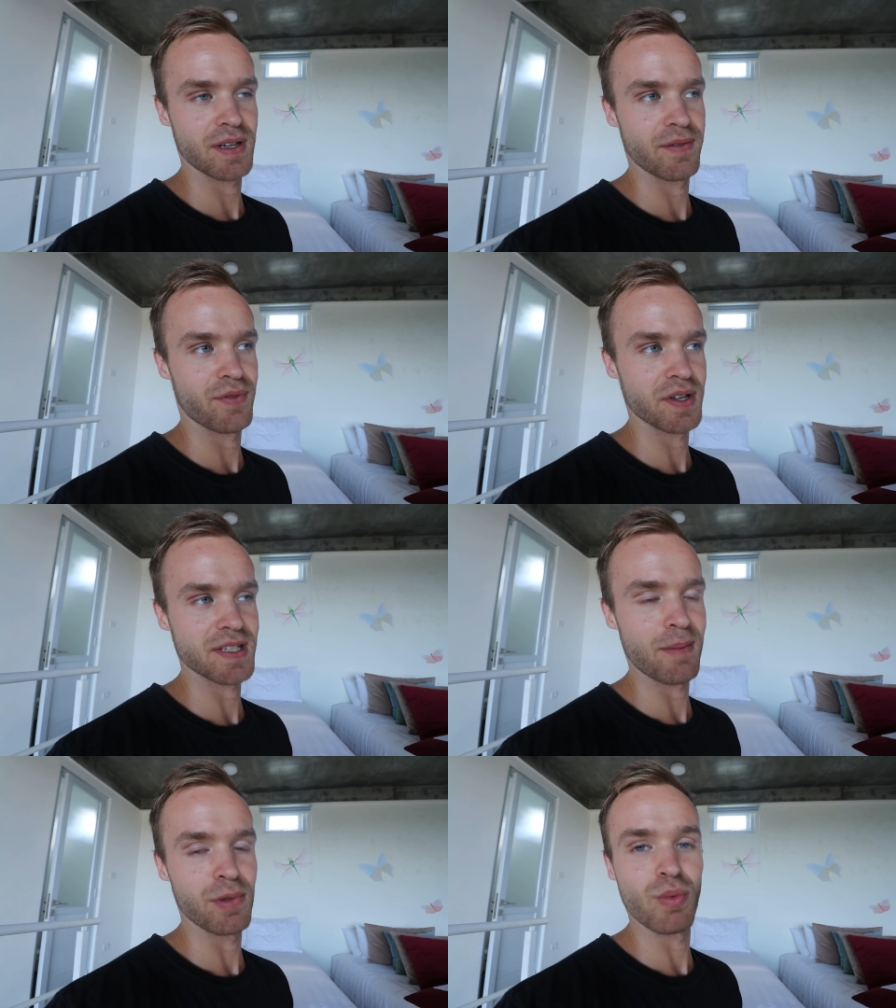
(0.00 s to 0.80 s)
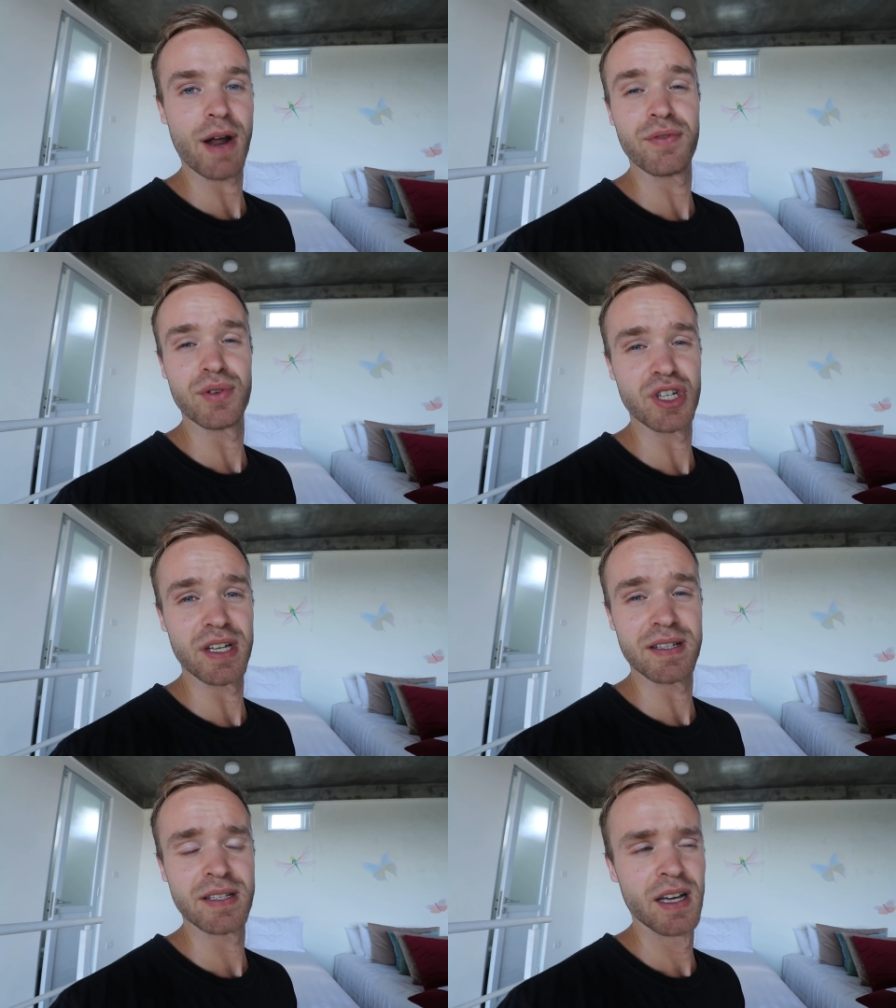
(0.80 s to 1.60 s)
for example,
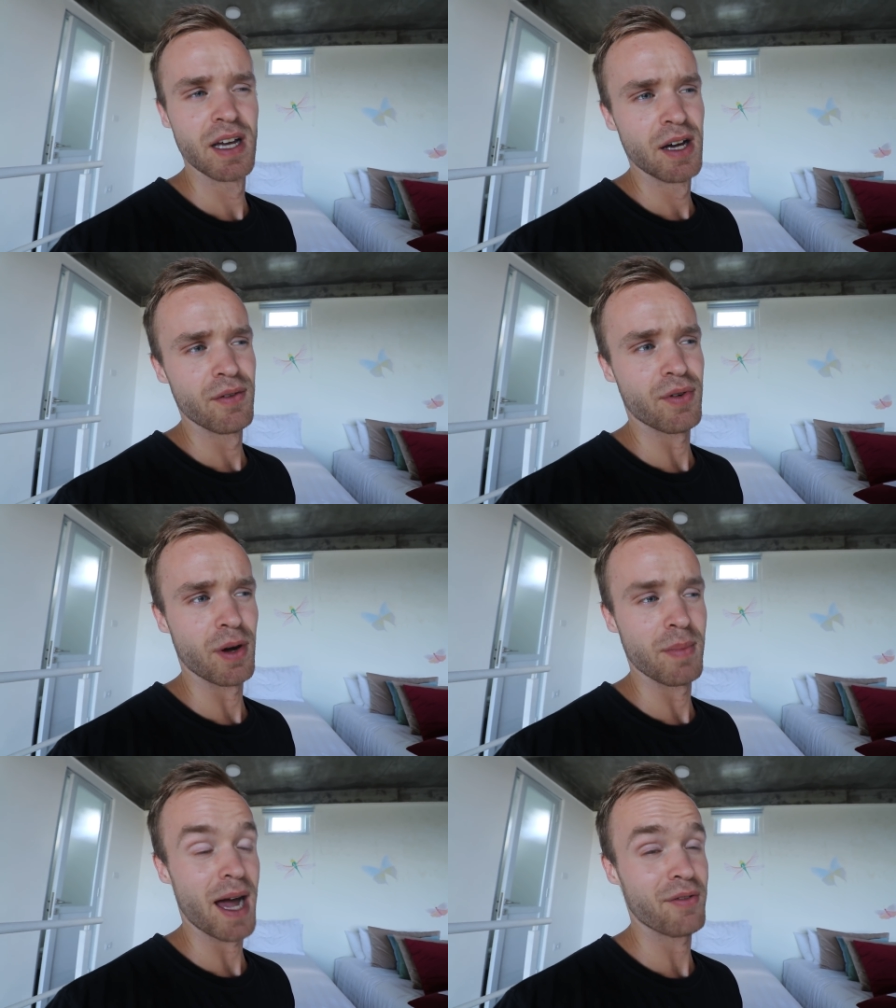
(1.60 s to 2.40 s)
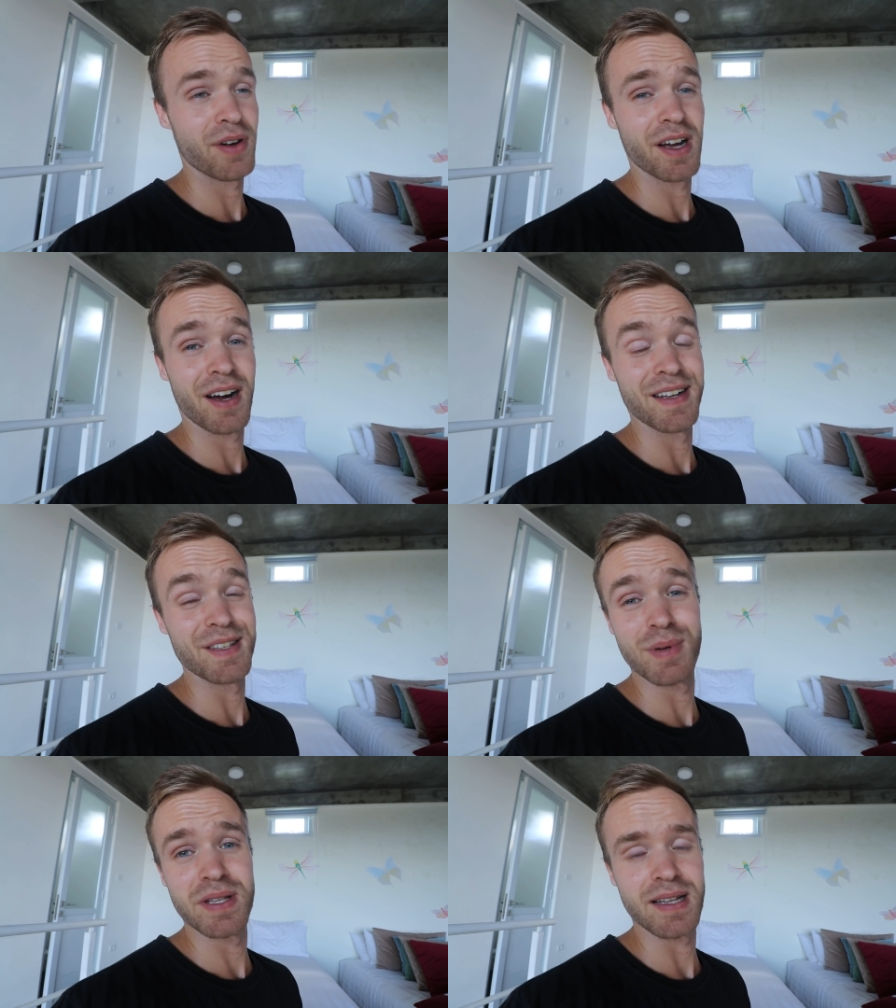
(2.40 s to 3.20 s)
refugees from Africa in
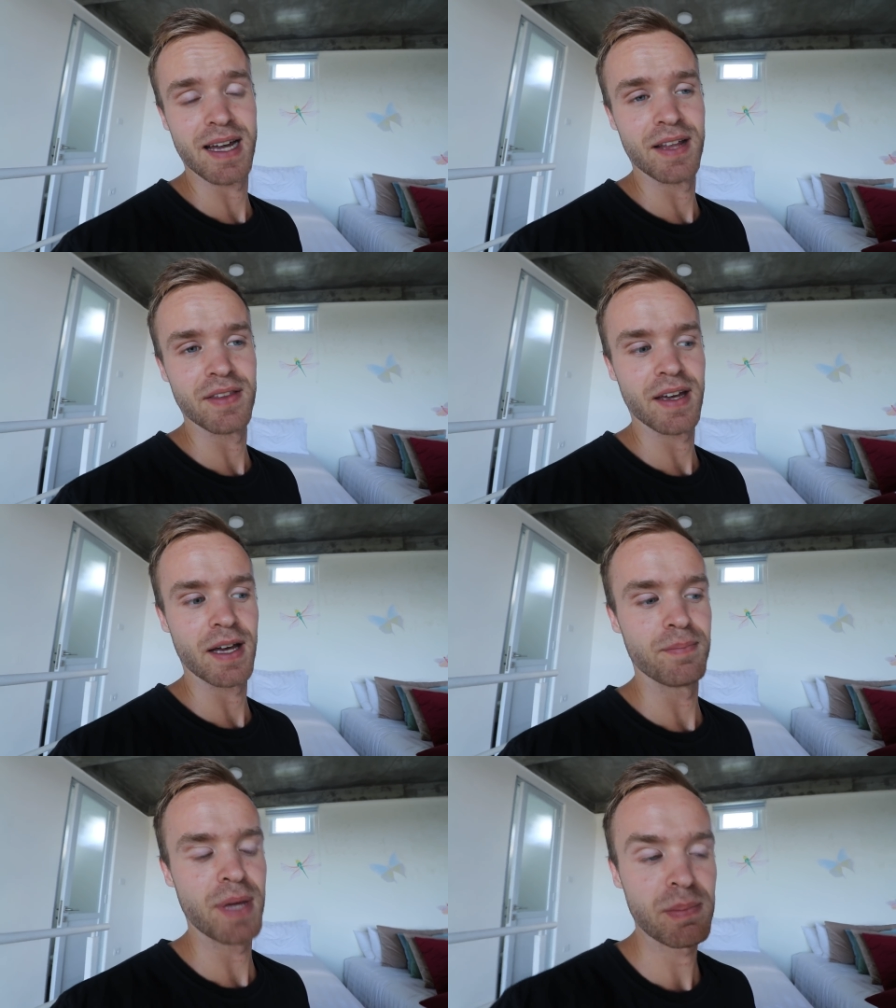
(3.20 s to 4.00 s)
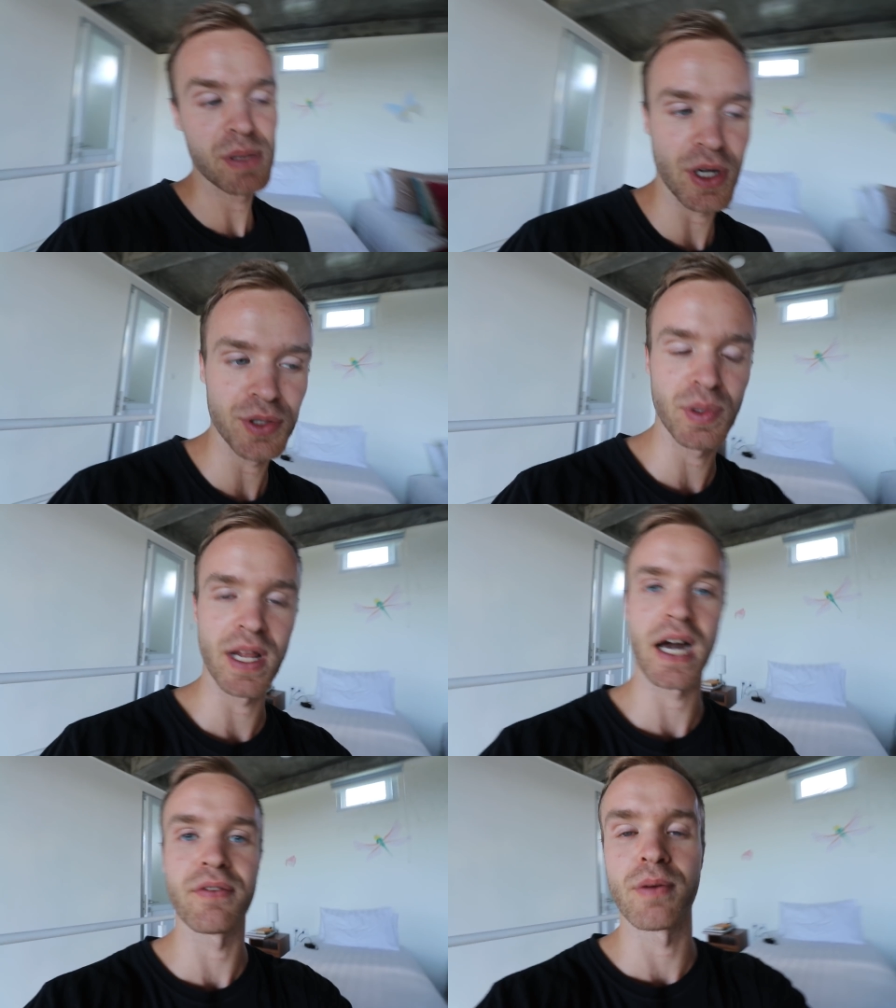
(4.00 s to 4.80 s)
Switzerland, and people don't
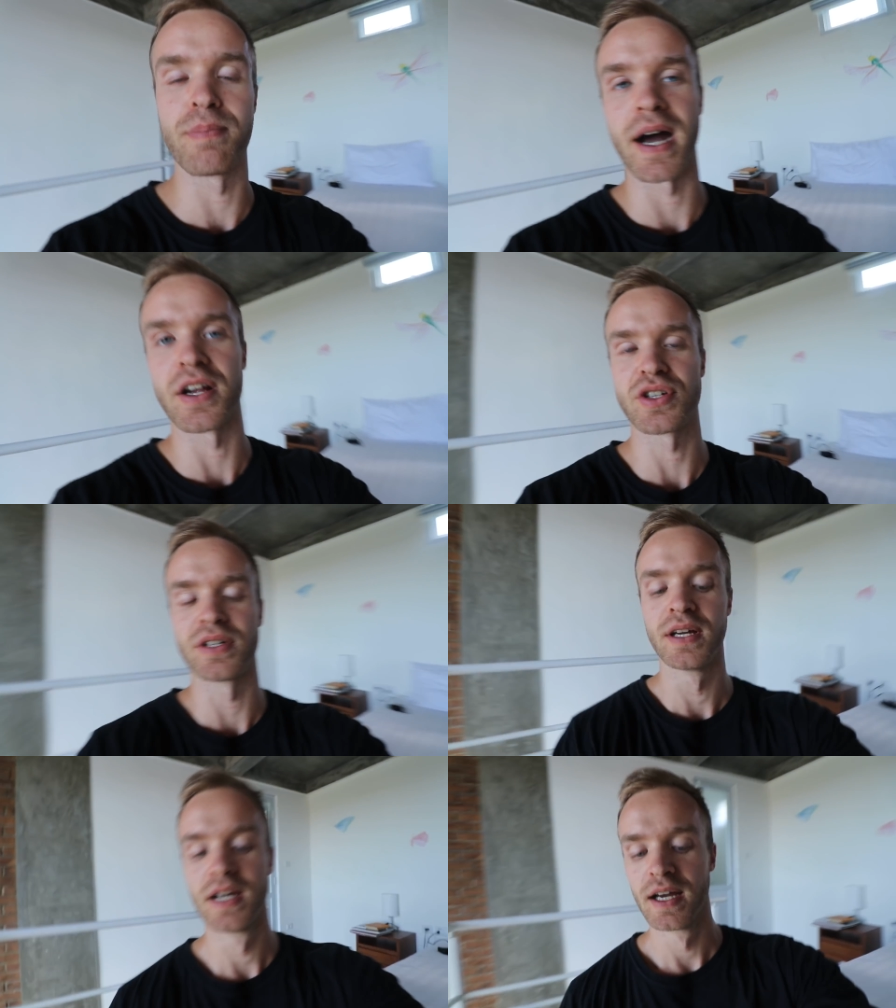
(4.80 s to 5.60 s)
really have compassion